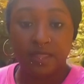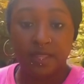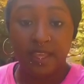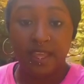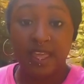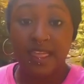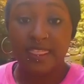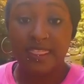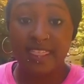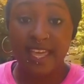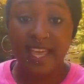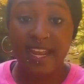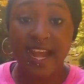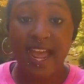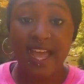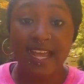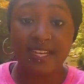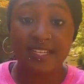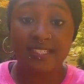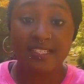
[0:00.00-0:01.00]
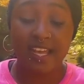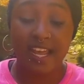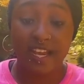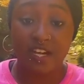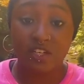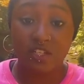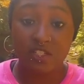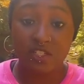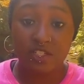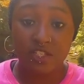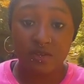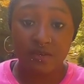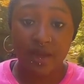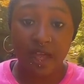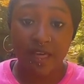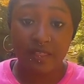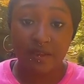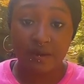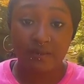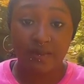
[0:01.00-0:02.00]
Then I designed 2
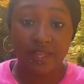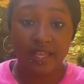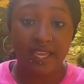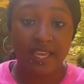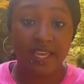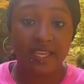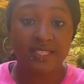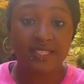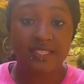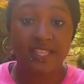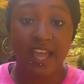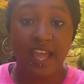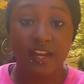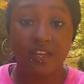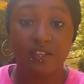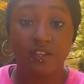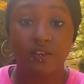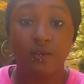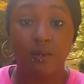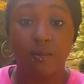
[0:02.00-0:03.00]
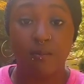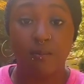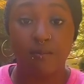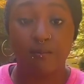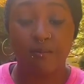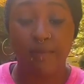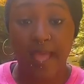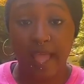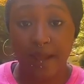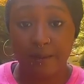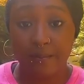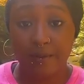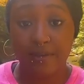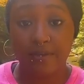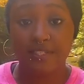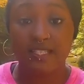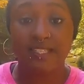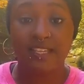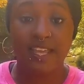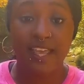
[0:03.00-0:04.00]
other blankets that do back
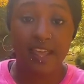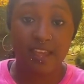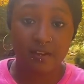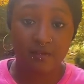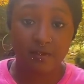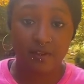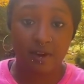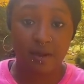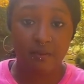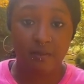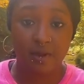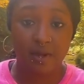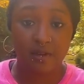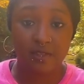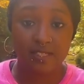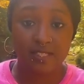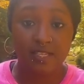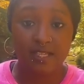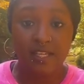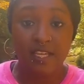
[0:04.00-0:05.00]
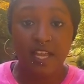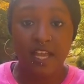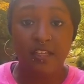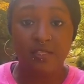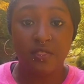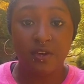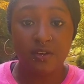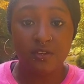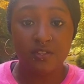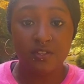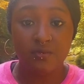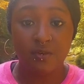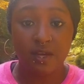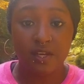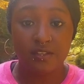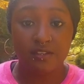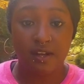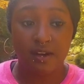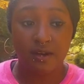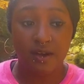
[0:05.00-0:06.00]
post and front post, and those
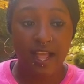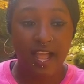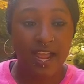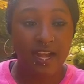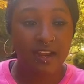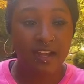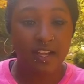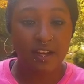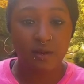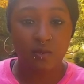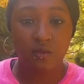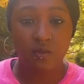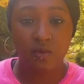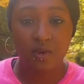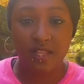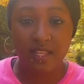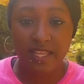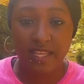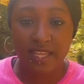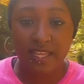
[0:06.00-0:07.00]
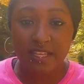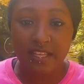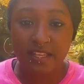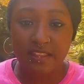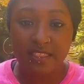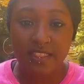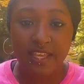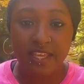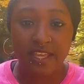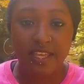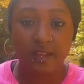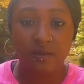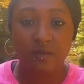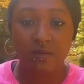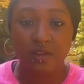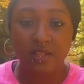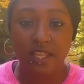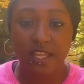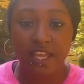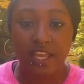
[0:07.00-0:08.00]
ones are kind of gonna really get you thinking,
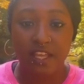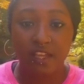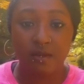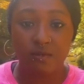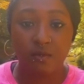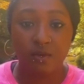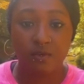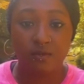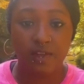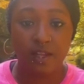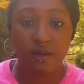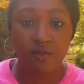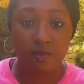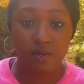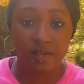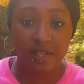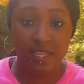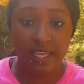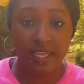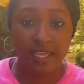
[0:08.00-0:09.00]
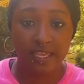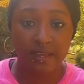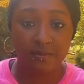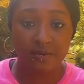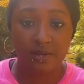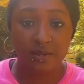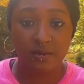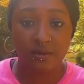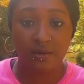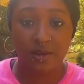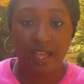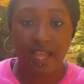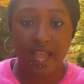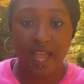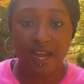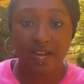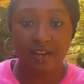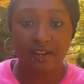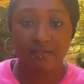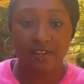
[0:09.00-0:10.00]
really get you moving, and really keep you
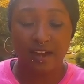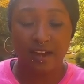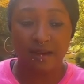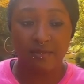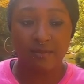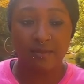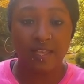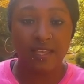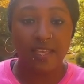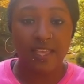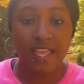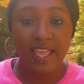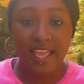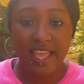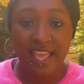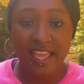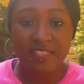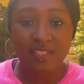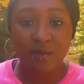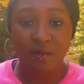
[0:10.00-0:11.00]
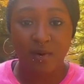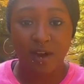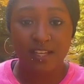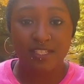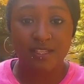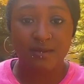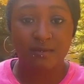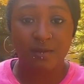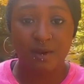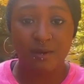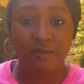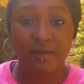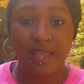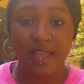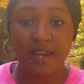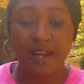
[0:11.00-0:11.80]
kind of in the present moment.